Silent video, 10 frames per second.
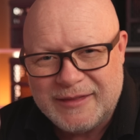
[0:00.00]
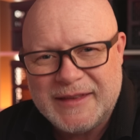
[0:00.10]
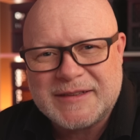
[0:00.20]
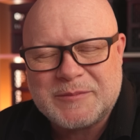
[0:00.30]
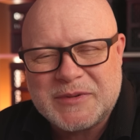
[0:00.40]

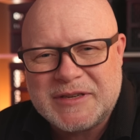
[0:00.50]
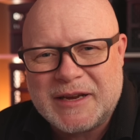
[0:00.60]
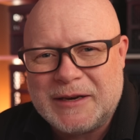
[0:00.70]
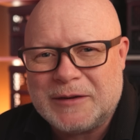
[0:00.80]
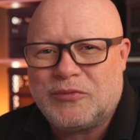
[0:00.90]
This
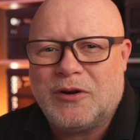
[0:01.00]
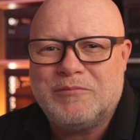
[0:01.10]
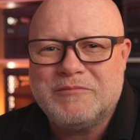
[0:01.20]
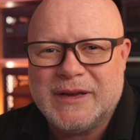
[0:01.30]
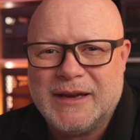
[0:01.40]
particular
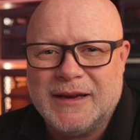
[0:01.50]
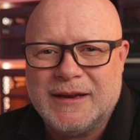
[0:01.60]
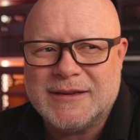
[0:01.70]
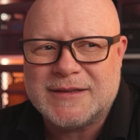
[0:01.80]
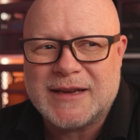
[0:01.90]
problem
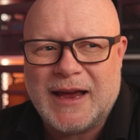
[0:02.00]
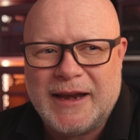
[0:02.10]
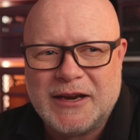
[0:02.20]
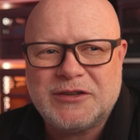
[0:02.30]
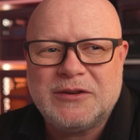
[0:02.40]
is
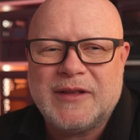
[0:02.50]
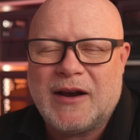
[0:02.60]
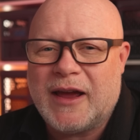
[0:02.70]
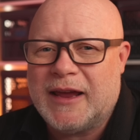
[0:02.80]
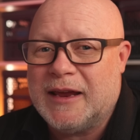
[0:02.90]
an issue that
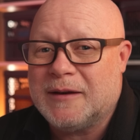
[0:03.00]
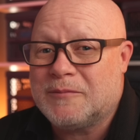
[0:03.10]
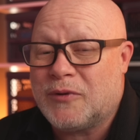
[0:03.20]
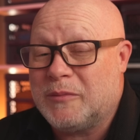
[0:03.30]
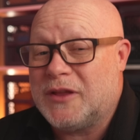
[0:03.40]
I
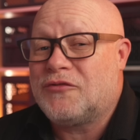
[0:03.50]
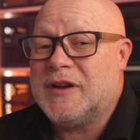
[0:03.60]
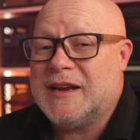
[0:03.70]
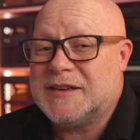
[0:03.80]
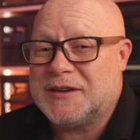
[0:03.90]
hit probably 3
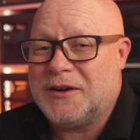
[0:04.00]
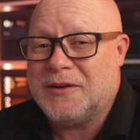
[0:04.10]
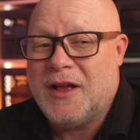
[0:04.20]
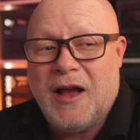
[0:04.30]
years ago.